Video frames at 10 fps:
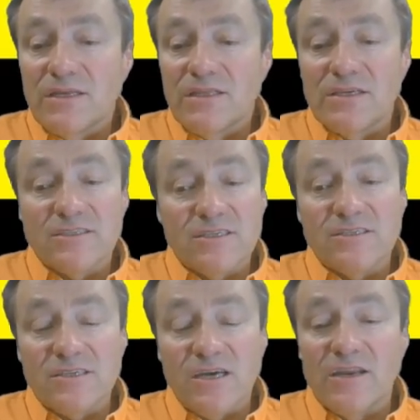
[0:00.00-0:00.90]
this
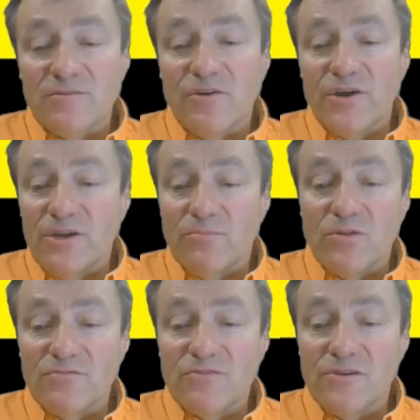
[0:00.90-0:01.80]
is
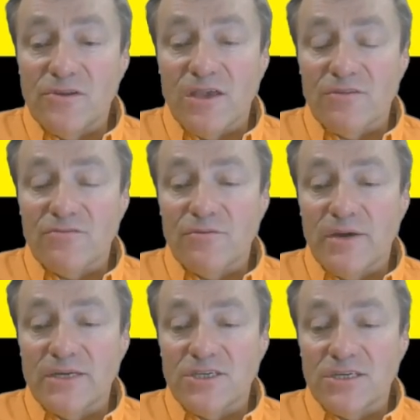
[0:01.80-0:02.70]
unavoidable if you're looking for
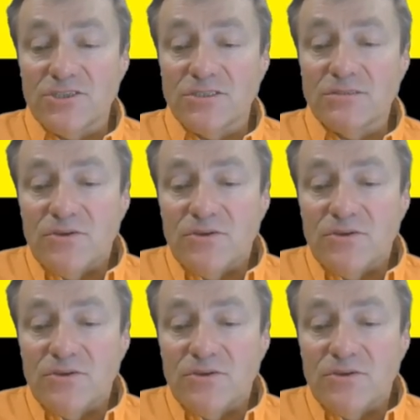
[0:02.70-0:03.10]
bijection.